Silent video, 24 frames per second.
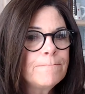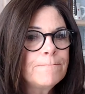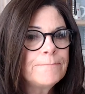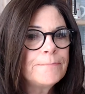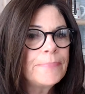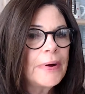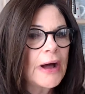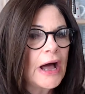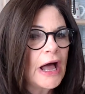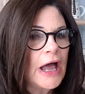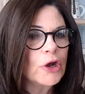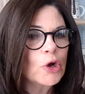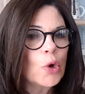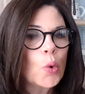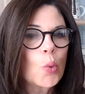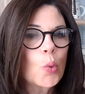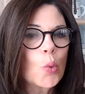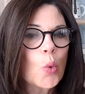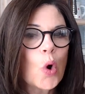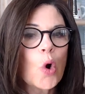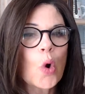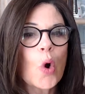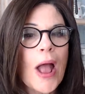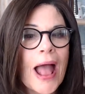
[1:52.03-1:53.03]
But
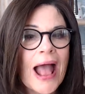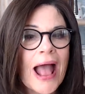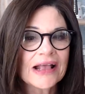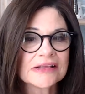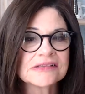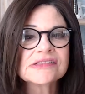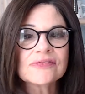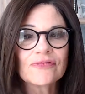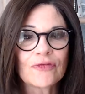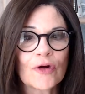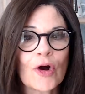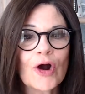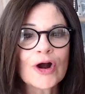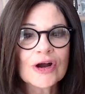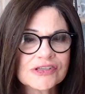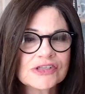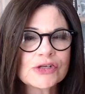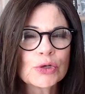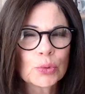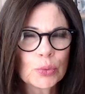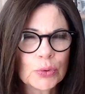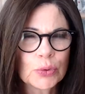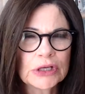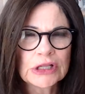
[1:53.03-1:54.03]
as far as
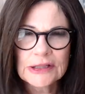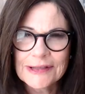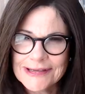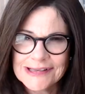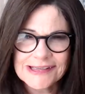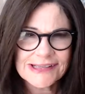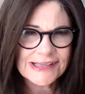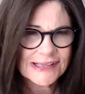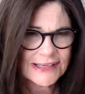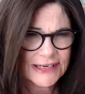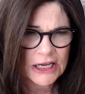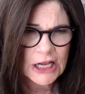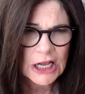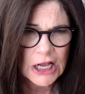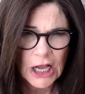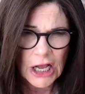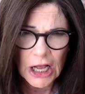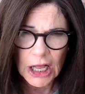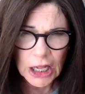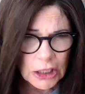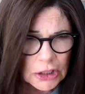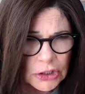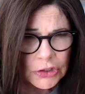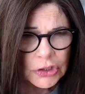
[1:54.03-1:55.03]
a realistic
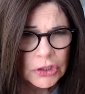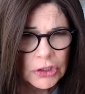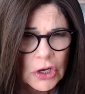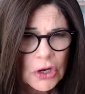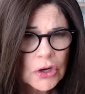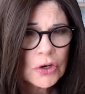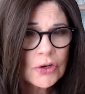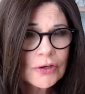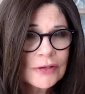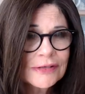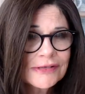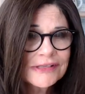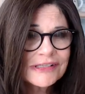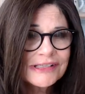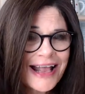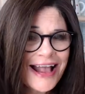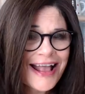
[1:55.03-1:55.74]
color goes,